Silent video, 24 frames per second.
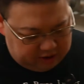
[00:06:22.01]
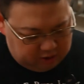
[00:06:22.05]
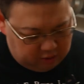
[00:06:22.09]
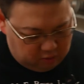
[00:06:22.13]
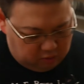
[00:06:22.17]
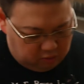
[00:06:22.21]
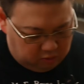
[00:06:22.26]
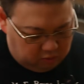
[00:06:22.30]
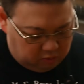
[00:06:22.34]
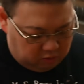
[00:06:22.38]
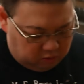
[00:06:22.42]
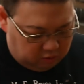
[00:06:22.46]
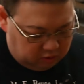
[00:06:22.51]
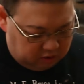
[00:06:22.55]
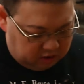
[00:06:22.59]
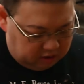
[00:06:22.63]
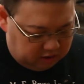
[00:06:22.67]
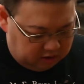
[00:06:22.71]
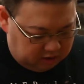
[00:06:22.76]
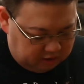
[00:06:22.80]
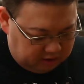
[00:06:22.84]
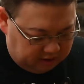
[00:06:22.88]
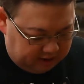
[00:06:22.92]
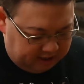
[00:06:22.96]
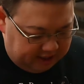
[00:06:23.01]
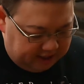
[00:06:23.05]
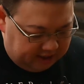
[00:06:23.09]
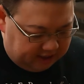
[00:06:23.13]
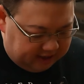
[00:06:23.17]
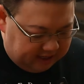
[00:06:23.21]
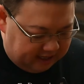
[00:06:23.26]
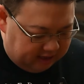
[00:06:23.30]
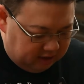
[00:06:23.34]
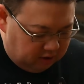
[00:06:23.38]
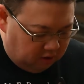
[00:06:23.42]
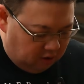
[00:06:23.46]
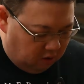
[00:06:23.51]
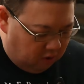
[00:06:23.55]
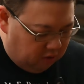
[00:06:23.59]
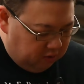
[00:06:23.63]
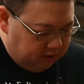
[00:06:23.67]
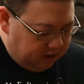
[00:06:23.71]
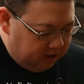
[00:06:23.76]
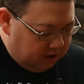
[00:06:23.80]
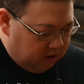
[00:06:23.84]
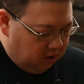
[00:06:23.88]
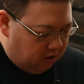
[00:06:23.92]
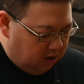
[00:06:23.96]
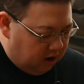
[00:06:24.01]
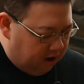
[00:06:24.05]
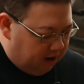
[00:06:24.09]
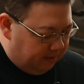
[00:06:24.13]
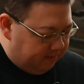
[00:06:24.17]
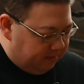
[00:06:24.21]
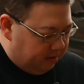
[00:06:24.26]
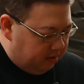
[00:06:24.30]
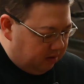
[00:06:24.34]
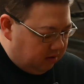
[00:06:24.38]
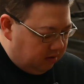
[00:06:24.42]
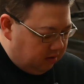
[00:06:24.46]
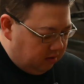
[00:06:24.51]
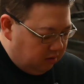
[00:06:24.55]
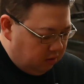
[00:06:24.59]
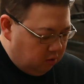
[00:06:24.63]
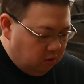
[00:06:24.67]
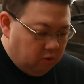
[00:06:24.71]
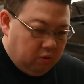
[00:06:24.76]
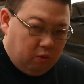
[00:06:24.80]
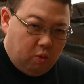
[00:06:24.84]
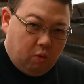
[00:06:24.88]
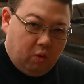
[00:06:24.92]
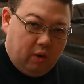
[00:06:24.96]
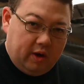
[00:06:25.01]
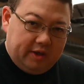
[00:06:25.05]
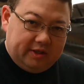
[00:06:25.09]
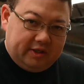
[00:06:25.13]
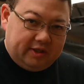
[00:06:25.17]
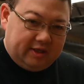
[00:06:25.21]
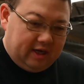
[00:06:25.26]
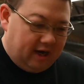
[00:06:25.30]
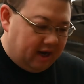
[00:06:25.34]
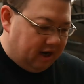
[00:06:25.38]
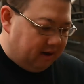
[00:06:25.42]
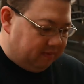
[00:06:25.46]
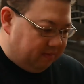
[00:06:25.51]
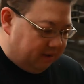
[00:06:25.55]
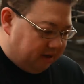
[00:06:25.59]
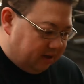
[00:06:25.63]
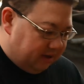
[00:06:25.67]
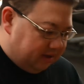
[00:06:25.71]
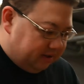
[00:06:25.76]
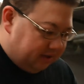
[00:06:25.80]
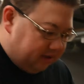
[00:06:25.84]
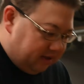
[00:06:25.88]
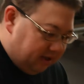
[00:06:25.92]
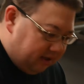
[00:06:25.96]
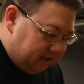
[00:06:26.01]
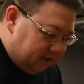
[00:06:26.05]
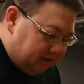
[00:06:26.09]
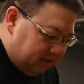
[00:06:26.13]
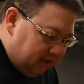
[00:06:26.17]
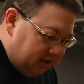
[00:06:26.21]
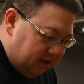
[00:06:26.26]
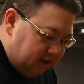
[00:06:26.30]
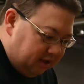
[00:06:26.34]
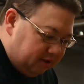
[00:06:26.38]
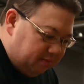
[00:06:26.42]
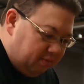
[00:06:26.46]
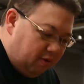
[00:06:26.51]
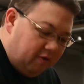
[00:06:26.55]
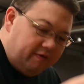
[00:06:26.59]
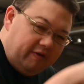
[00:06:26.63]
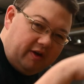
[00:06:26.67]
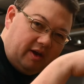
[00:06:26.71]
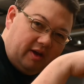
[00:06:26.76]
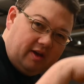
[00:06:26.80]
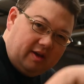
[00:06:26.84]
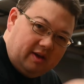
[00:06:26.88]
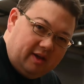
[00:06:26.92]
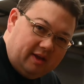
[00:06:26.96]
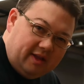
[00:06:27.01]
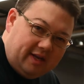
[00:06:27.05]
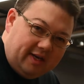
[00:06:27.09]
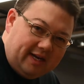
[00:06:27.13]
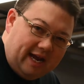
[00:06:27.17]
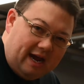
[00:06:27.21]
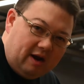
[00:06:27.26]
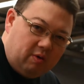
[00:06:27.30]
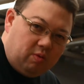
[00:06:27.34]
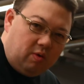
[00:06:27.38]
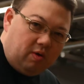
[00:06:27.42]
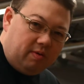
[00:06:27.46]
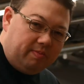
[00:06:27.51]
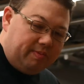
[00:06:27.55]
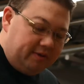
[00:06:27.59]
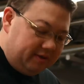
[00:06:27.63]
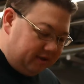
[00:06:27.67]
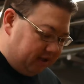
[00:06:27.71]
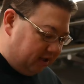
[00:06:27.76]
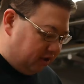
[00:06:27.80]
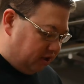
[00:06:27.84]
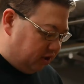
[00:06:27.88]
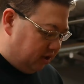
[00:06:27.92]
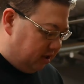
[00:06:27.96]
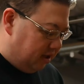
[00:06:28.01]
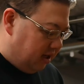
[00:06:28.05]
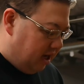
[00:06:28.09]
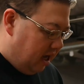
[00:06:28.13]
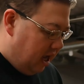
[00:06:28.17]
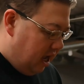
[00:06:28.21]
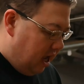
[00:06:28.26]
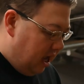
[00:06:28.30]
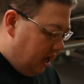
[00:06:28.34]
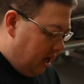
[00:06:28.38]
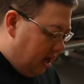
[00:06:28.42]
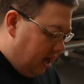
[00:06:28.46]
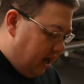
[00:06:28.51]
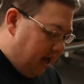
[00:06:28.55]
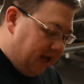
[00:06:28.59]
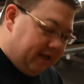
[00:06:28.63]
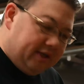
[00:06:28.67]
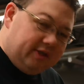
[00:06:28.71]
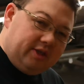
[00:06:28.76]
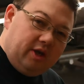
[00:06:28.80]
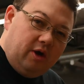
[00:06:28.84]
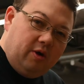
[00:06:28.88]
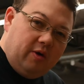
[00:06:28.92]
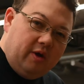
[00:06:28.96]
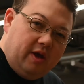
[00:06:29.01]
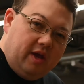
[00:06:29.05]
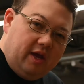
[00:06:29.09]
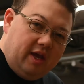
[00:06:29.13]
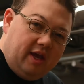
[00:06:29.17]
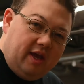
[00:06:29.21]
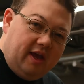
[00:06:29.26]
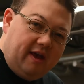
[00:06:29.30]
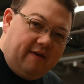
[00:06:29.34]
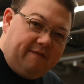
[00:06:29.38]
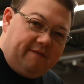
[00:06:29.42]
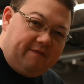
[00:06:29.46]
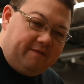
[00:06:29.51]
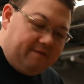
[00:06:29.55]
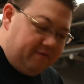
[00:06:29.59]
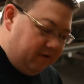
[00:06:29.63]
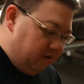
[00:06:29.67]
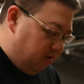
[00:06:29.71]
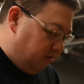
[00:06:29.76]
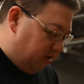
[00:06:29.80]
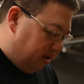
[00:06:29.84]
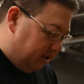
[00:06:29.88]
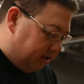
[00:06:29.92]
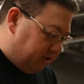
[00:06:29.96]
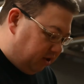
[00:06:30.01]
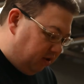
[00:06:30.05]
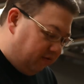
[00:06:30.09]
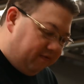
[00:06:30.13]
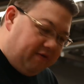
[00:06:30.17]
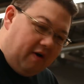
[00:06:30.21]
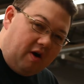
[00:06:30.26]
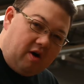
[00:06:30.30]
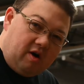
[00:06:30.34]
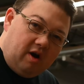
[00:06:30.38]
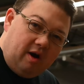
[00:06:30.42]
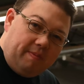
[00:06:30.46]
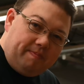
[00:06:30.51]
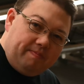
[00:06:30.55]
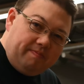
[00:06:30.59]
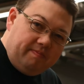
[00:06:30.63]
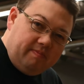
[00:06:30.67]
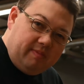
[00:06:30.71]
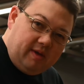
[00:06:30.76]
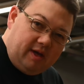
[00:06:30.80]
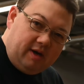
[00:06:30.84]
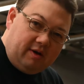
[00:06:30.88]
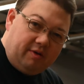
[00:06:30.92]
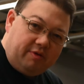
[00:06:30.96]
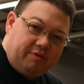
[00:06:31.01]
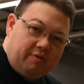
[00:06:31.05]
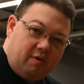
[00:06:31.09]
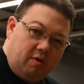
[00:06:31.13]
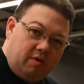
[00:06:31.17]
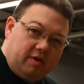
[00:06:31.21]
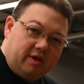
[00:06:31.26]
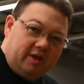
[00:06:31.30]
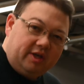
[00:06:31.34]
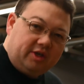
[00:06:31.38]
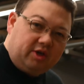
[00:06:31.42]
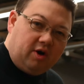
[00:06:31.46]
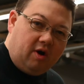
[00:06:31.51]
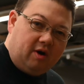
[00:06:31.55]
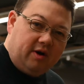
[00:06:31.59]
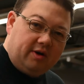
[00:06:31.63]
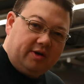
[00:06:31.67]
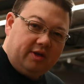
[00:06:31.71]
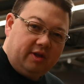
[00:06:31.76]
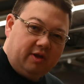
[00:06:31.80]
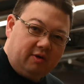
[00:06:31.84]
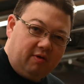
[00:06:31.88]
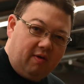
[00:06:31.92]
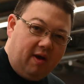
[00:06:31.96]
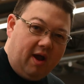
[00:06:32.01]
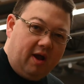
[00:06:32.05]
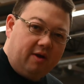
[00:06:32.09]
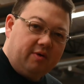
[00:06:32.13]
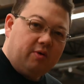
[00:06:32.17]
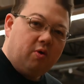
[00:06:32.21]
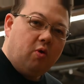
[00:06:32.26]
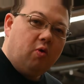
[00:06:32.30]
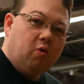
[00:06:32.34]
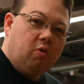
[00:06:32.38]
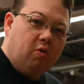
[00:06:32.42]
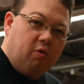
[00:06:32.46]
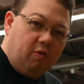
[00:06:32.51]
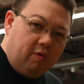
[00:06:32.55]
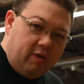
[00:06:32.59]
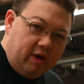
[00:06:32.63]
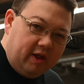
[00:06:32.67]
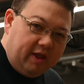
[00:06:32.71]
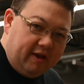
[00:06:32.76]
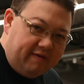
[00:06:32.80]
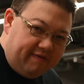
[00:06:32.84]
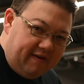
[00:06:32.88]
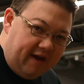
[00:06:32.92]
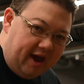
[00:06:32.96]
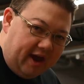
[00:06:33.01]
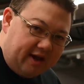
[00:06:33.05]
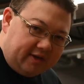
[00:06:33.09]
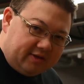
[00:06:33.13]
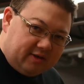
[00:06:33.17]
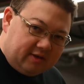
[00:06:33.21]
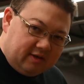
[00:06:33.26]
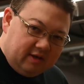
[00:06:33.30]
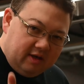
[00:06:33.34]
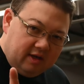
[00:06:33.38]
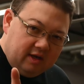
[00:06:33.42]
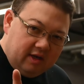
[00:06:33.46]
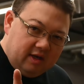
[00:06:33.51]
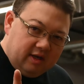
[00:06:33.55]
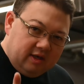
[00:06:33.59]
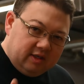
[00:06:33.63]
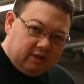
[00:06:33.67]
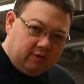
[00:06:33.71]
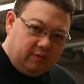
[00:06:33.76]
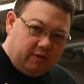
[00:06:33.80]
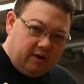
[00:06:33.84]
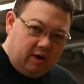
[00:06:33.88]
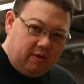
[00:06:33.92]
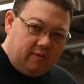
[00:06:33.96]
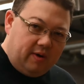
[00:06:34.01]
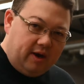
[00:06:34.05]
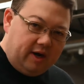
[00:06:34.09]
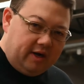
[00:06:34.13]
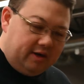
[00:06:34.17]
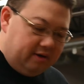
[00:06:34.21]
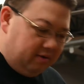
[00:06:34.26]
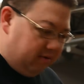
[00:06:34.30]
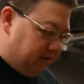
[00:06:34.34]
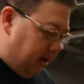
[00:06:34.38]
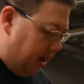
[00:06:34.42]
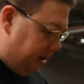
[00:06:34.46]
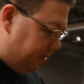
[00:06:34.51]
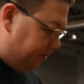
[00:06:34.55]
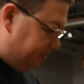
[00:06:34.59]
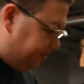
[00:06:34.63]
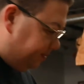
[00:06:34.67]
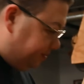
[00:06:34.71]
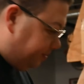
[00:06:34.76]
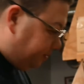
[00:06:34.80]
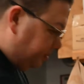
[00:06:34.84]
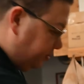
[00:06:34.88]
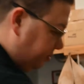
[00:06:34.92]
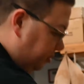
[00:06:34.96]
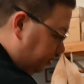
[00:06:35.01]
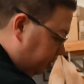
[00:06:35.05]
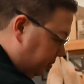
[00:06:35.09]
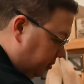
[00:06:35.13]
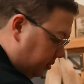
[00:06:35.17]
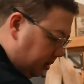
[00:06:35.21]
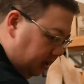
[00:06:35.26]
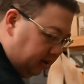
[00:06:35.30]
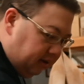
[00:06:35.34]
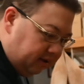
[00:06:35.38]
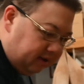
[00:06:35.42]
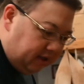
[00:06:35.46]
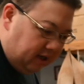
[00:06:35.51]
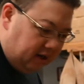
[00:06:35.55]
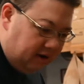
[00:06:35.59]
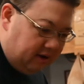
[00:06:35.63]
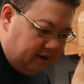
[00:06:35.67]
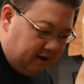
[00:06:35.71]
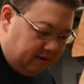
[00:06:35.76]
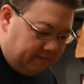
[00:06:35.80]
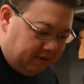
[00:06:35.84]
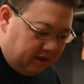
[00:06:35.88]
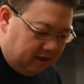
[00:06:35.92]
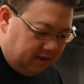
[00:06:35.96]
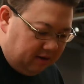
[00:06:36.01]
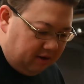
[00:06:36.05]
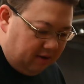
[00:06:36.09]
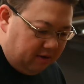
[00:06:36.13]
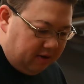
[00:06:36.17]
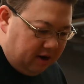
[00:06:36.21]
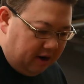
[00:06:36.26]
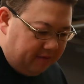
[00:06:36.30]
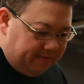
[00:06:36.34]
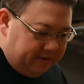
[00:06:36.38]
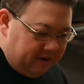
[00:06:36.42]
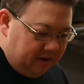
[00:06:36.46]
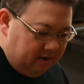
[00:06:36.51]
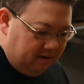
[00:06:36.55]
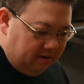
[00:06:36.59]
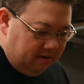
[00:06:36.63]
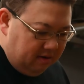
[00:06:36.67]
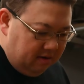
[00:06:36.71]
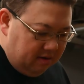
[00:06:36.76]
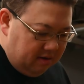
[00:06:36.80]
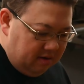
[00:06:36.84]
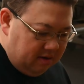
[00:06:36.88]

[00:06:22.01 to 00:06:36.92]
you clean it that you only go up one side because this is moving in the downward position, and so if you get too far up, it'll throw the guitar to the ground really fast. So we don't want to do that. So I'm going to load up here,